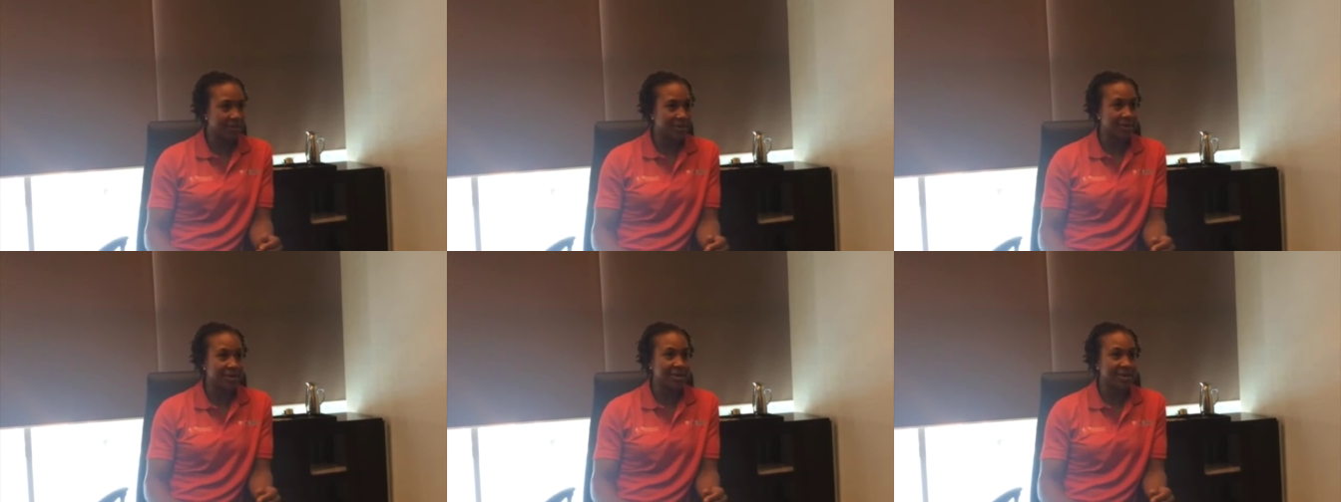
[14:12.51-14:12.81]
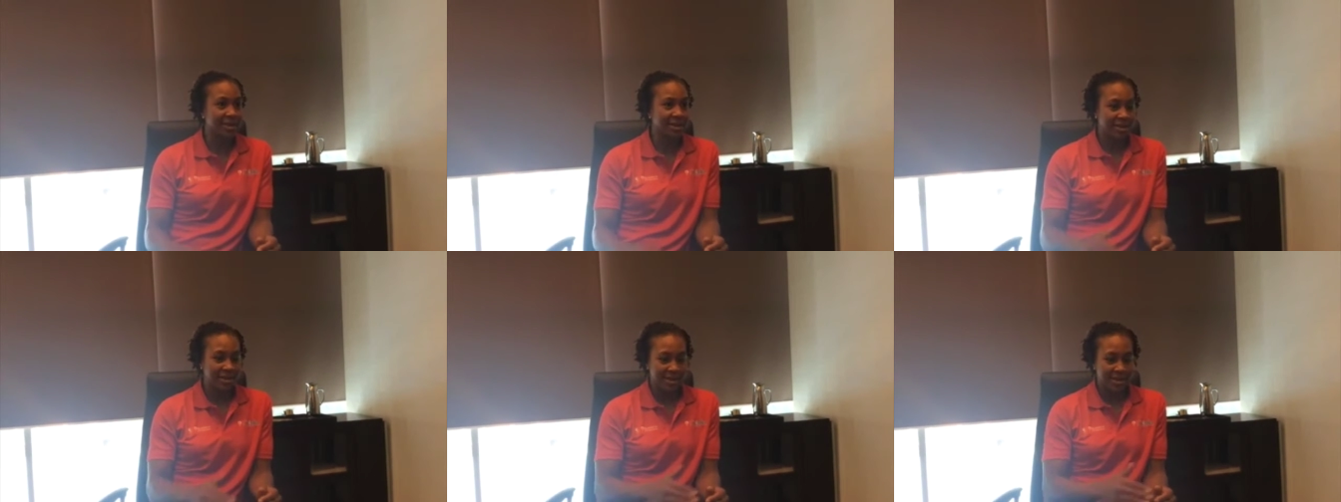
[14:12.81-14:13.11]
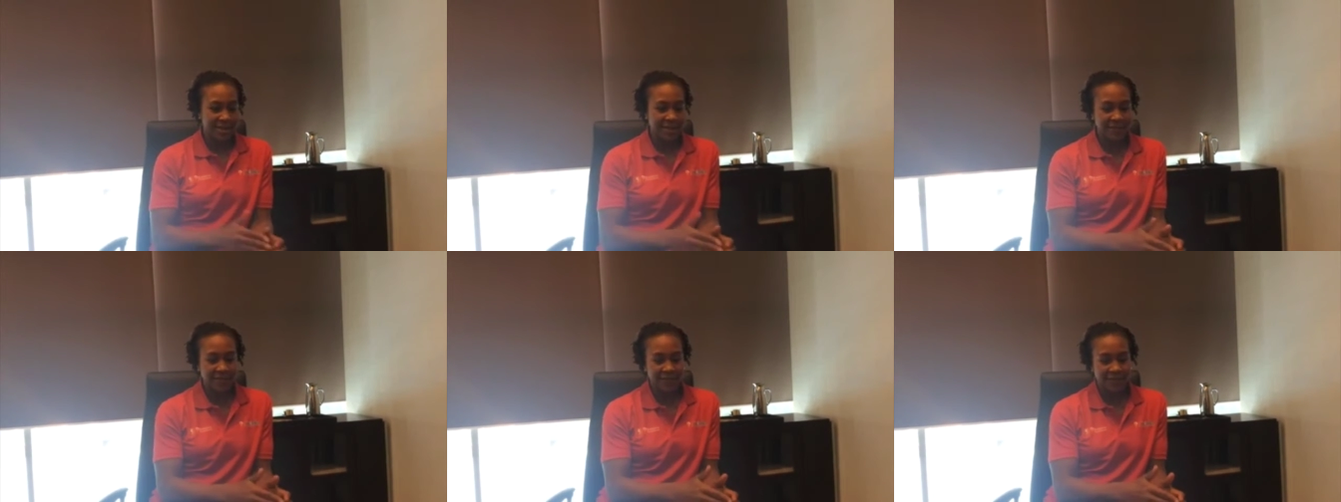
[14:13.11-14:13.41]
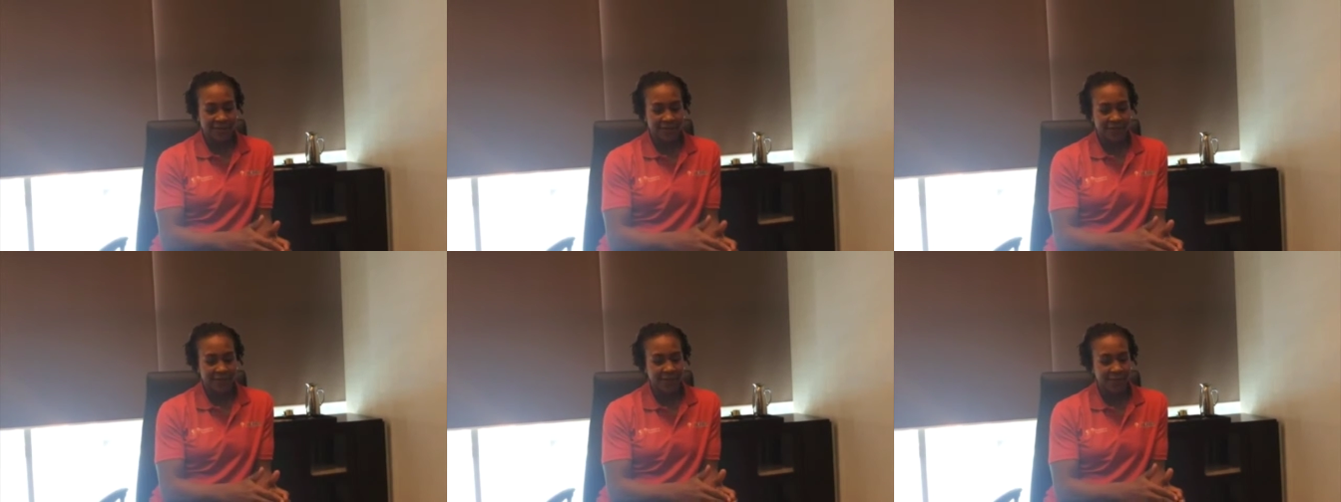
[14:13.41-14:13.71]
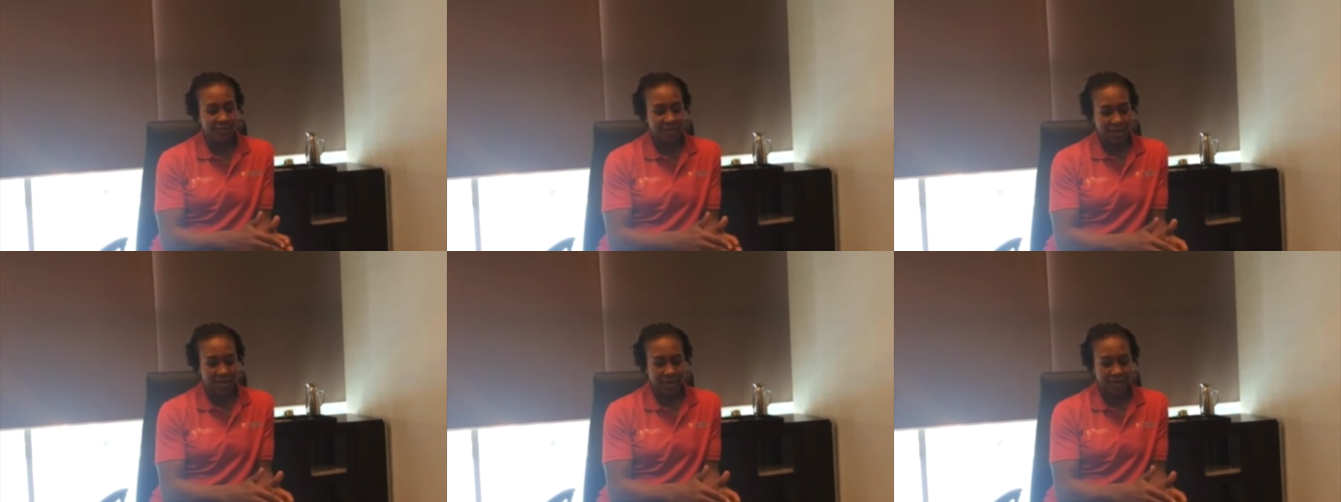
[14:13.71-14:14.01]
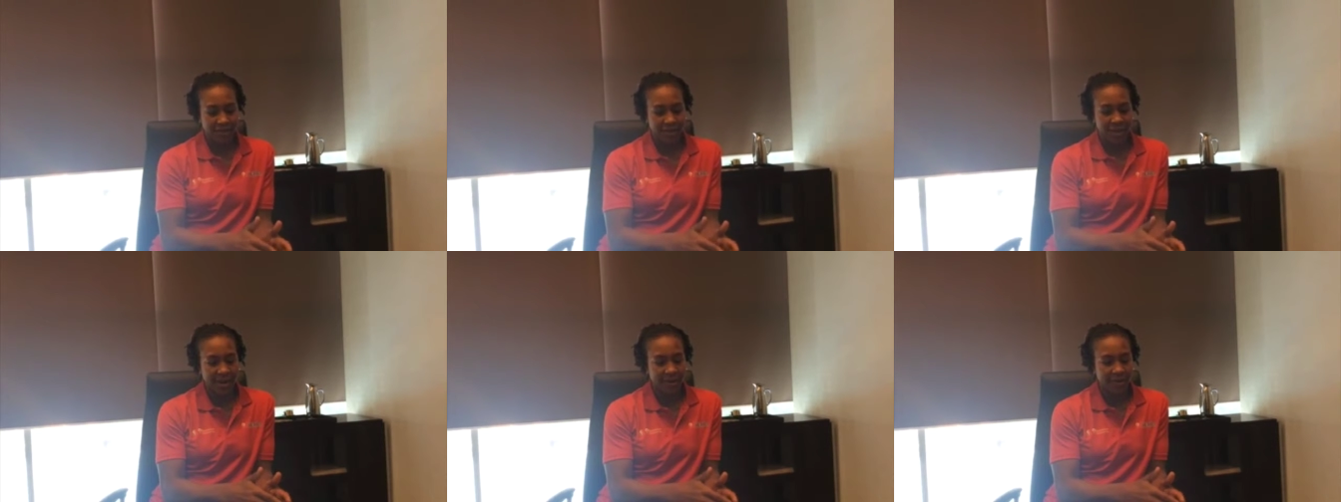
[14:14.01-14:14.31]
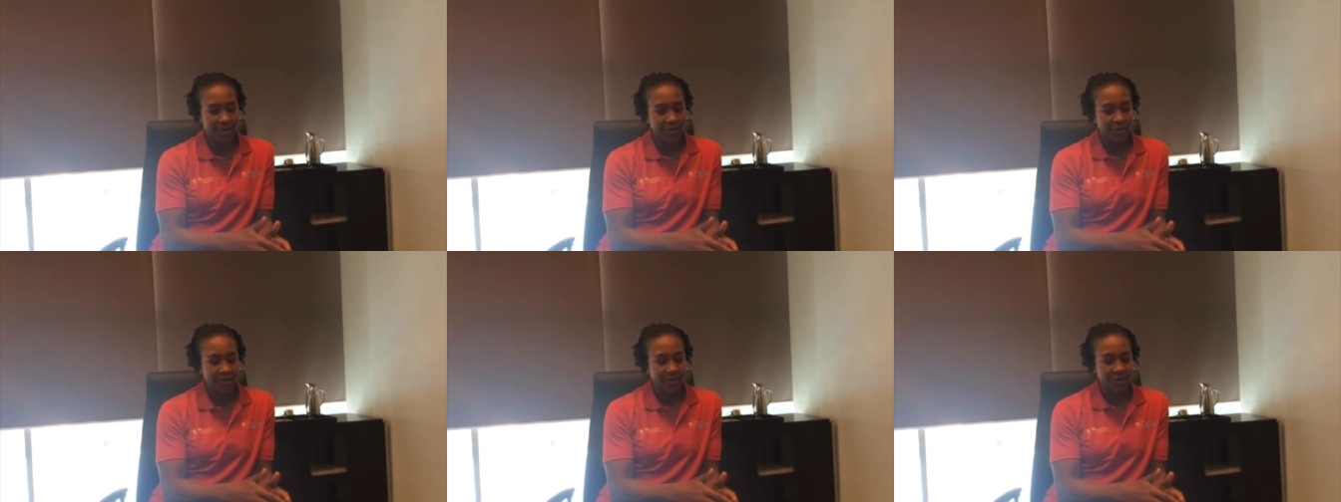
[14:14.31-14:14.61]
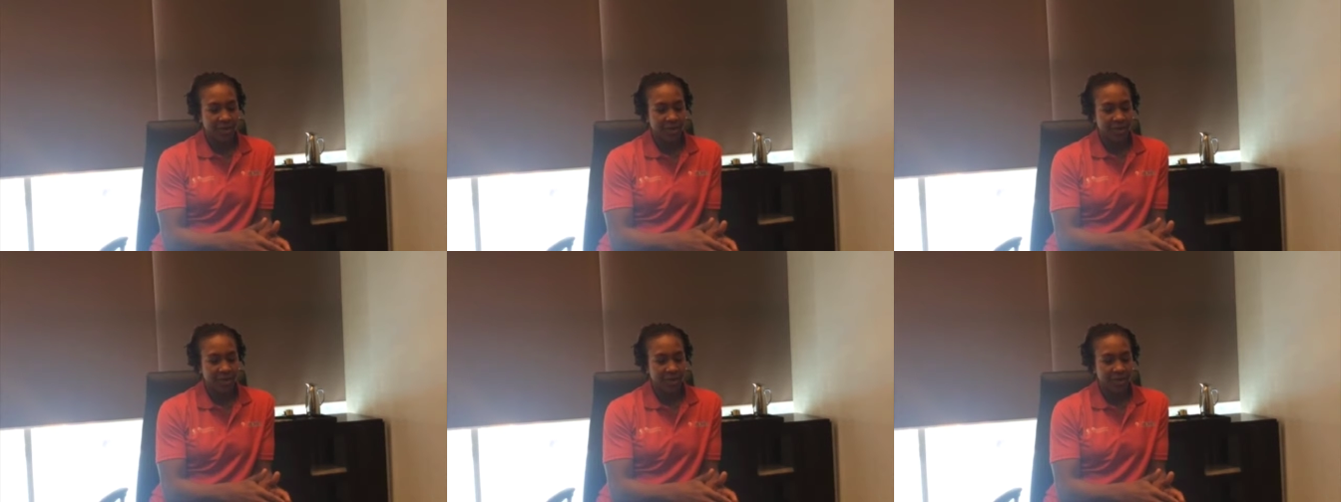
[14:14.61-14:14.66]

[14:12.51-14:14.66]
But even if you think about it,